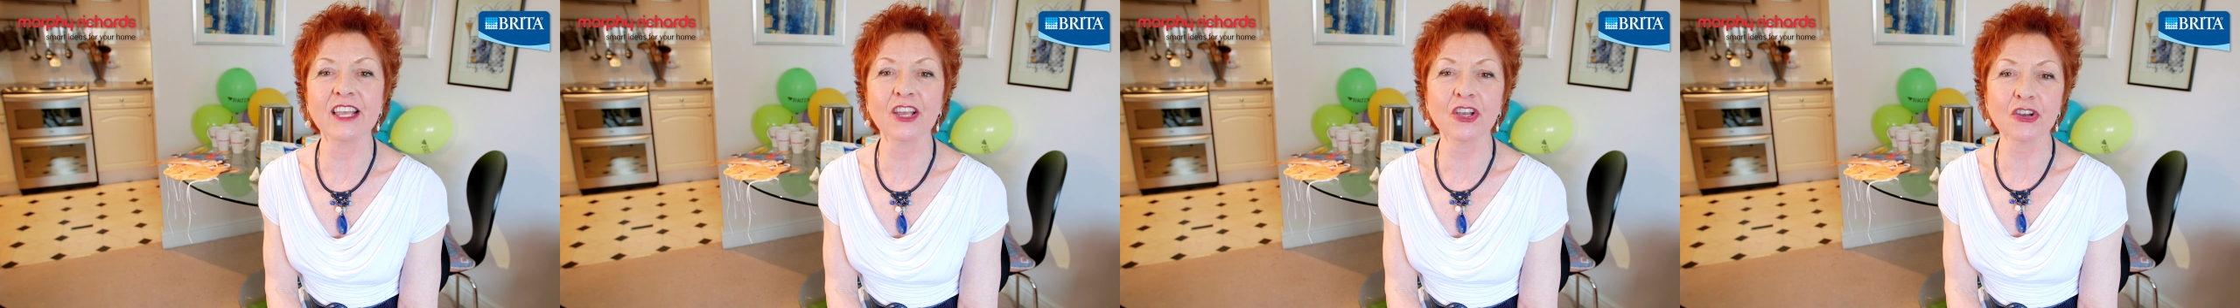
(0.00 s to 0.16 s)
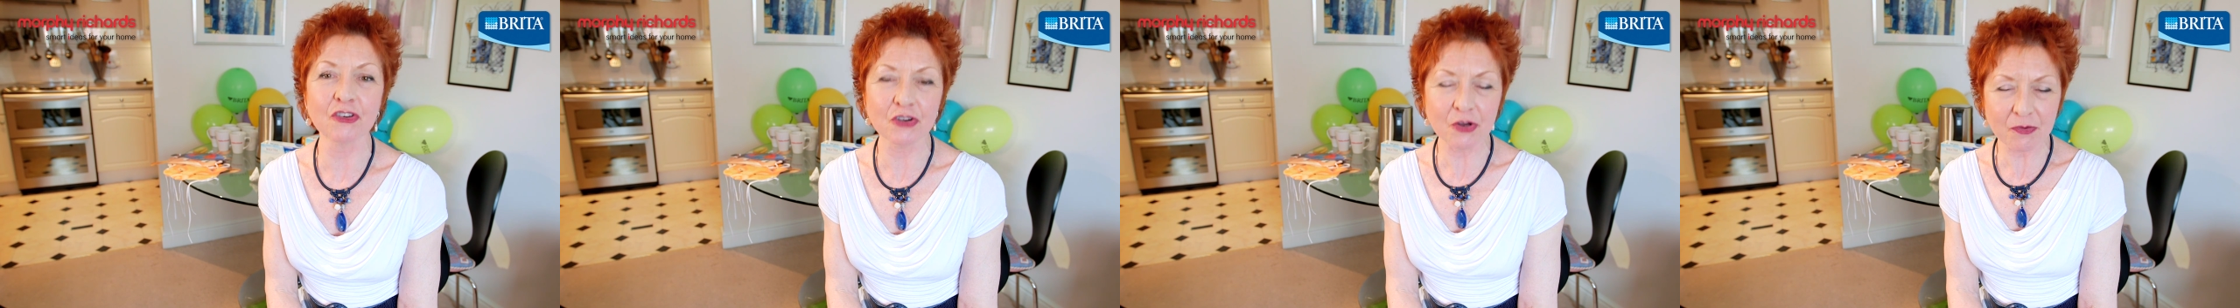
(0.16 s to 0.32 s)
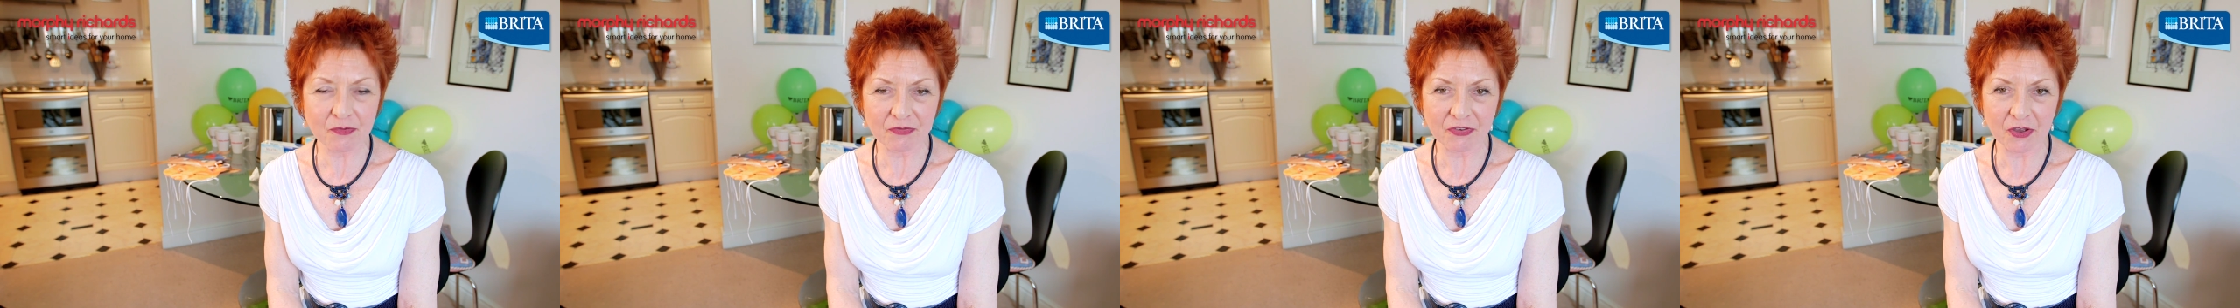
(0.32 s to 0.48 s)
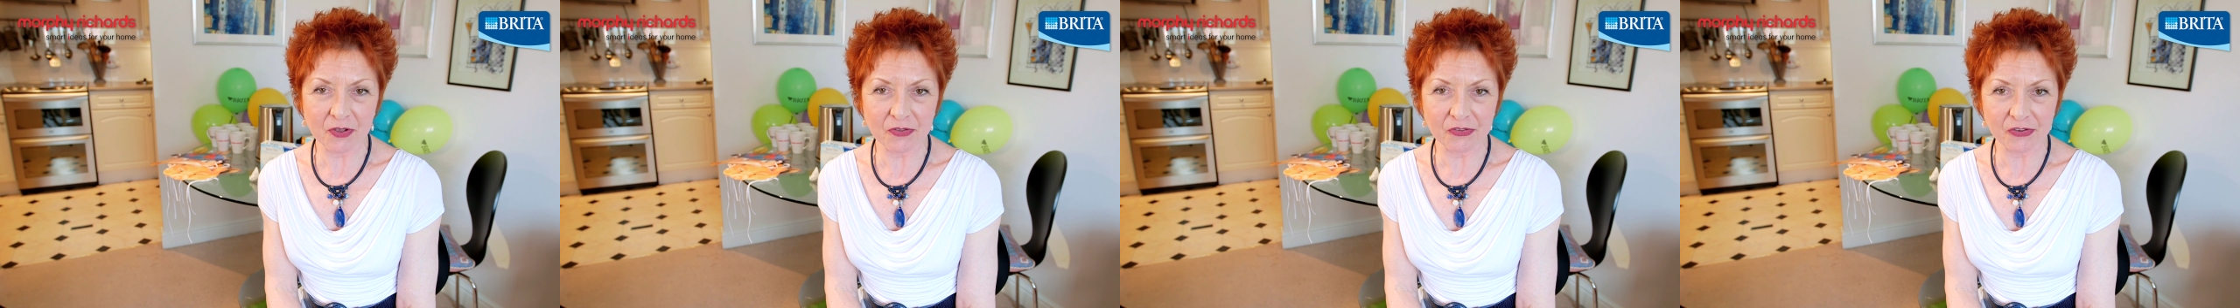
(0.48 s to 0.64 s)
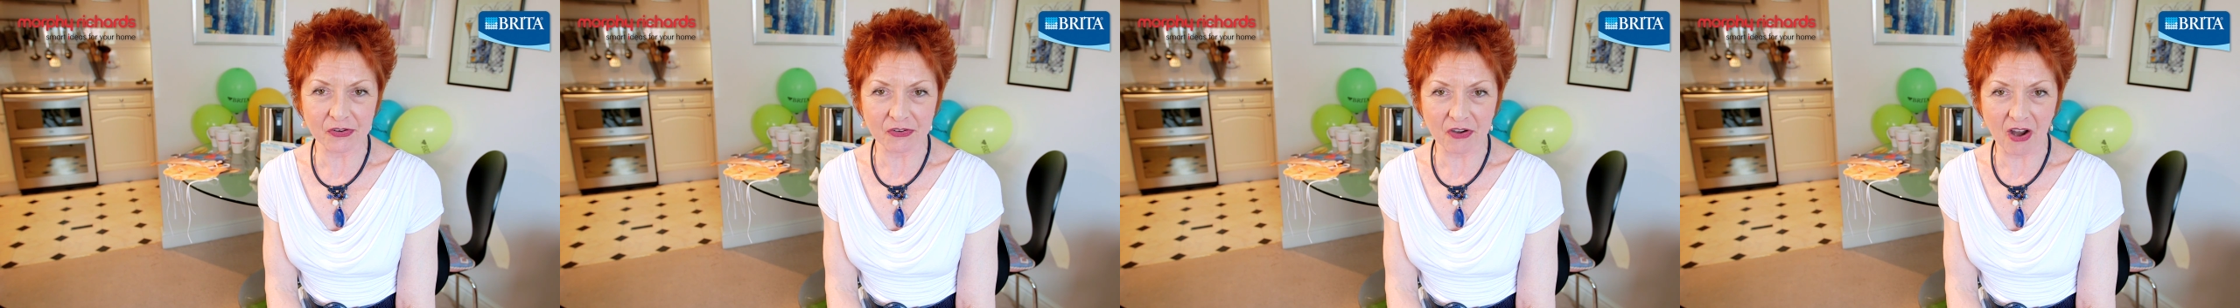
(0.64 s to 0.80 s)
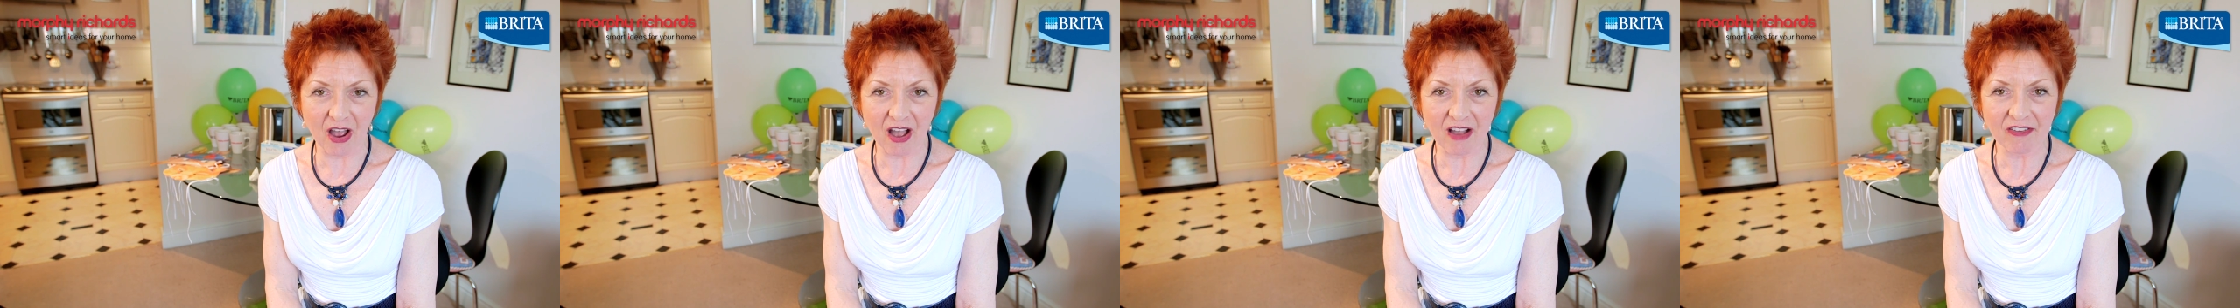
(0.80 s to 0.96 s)
a group
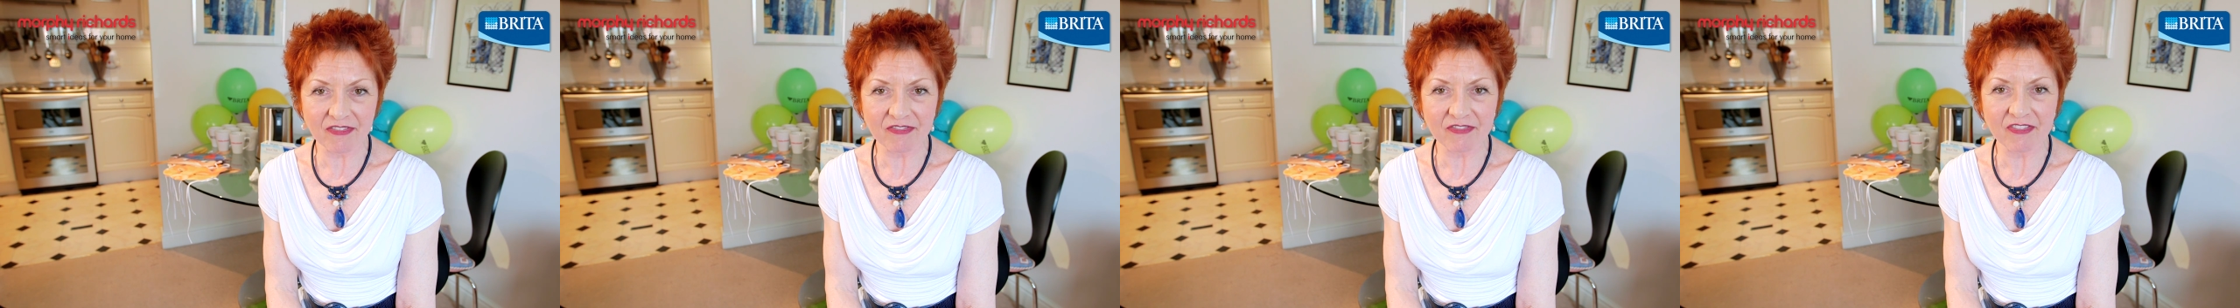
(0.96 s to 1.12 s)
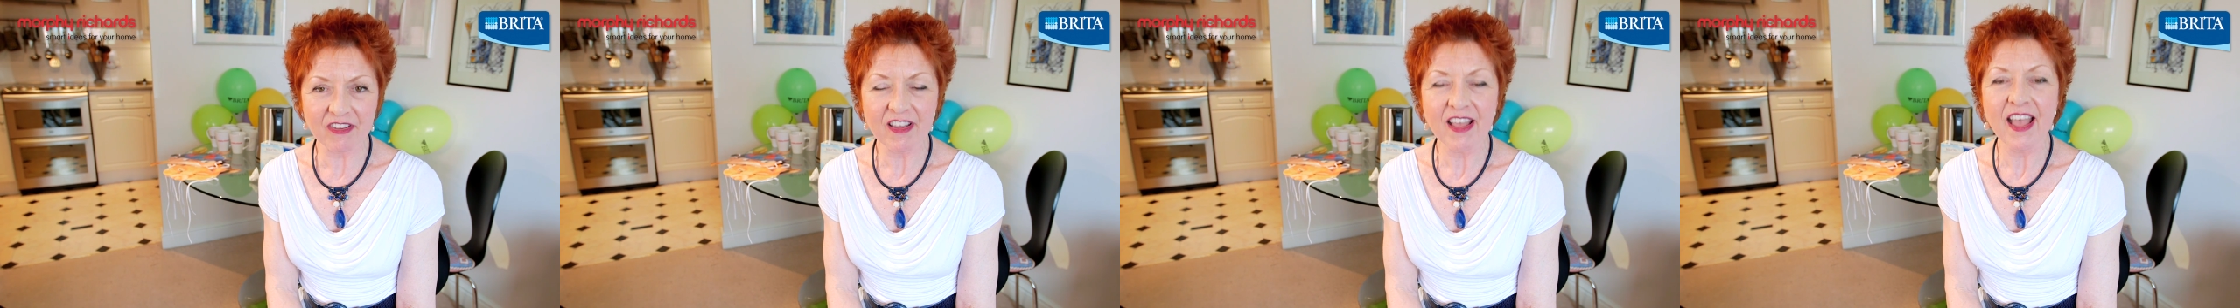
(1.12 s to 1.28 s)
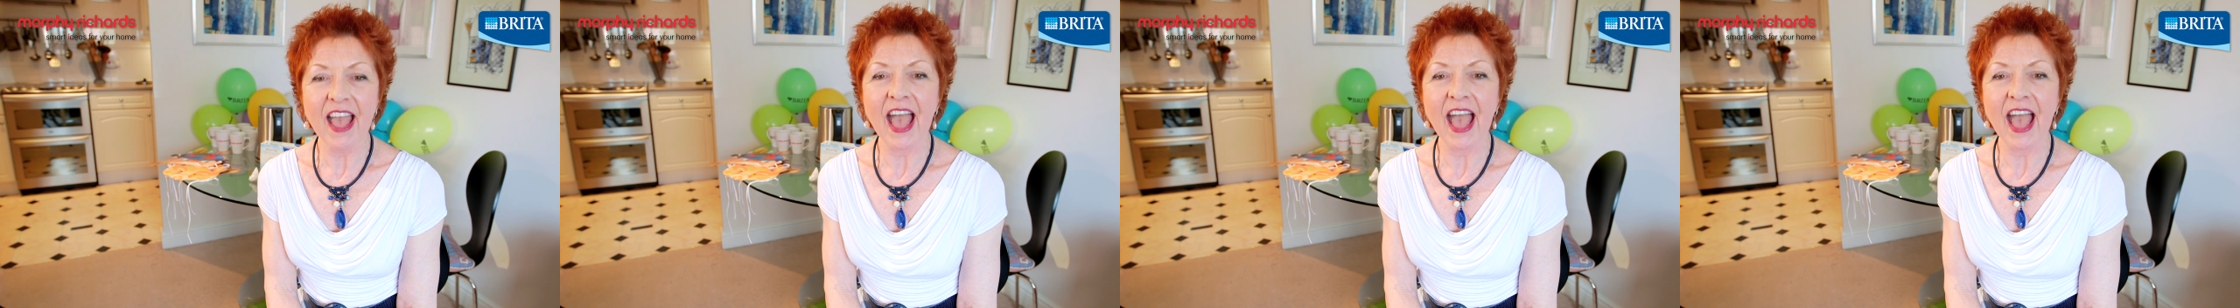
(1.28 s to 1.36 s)
photograph